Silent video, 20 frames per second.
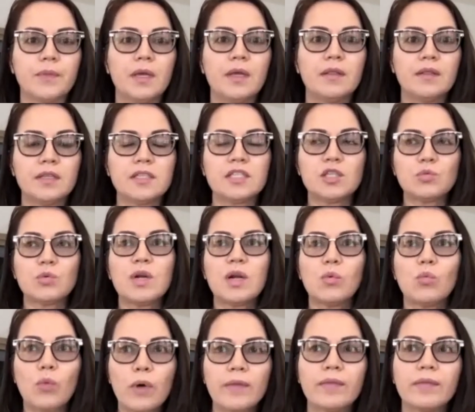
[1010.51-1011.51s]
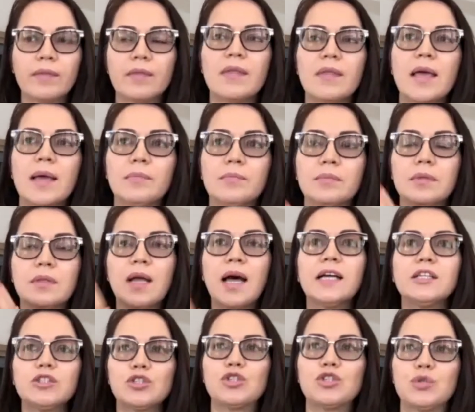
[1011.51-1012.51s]
This is what I want them
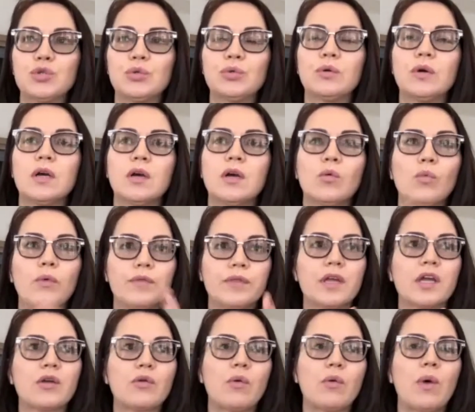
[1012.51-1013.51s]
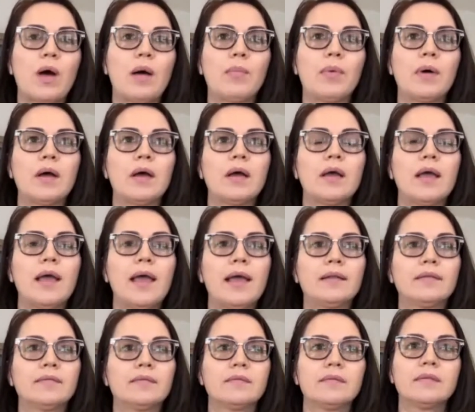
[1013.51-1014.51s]
not do when they grow up,
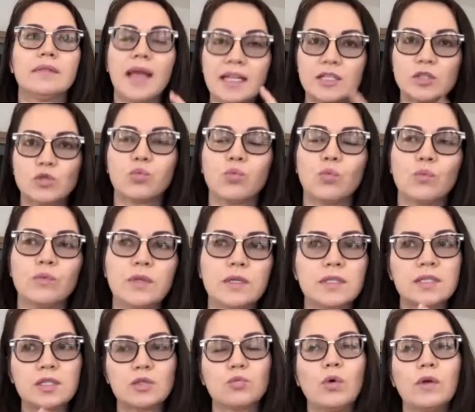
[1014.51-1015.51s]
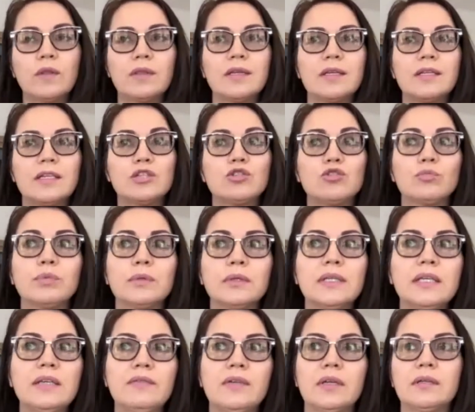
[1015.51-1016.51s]
and this is what they need to
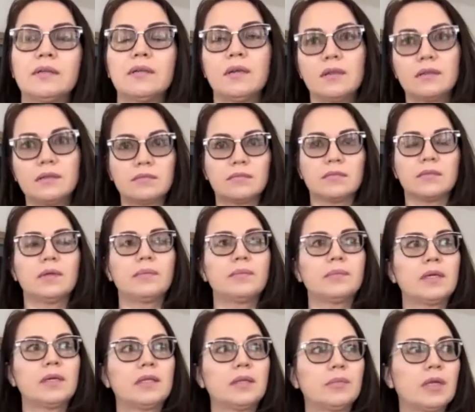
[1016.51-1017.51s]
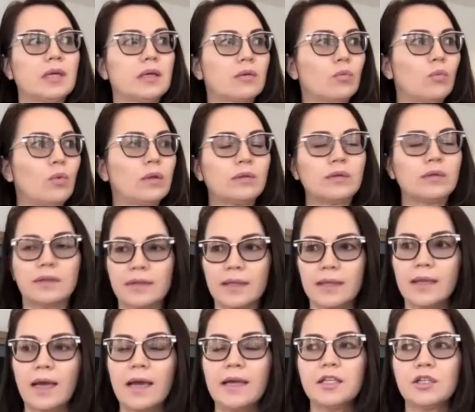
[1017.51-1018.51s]
believe in. And I'm like, well,
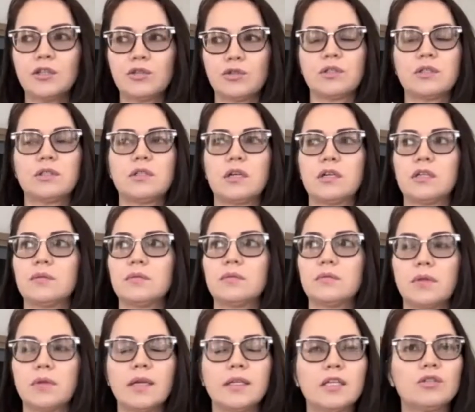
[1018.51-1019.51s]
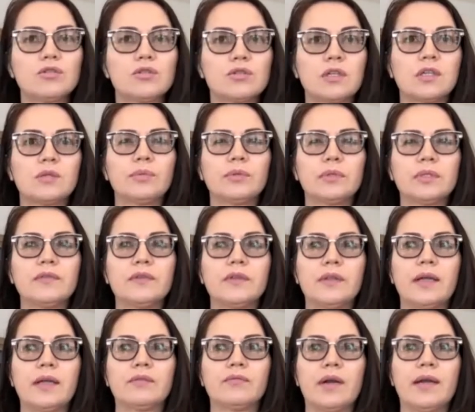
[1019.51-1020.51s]
then I need to start believing
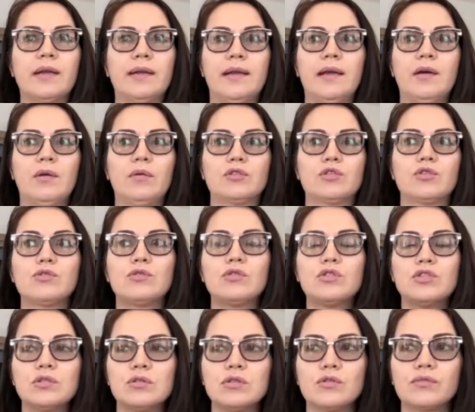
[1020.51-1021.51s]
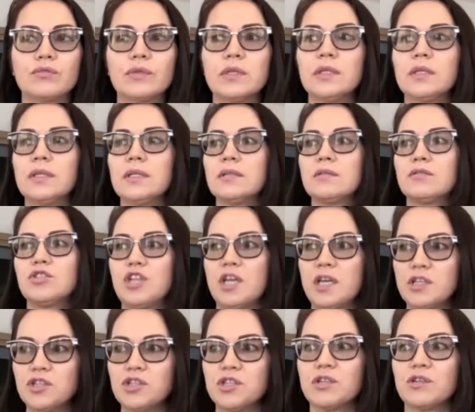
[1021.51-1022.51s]
that right now. So you're really
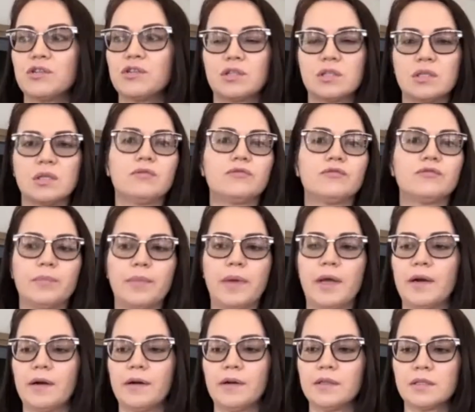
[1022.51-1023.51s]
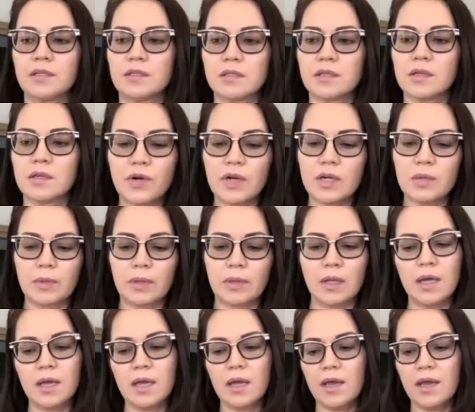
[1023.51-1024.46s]
changing yourself for better. It's incredible.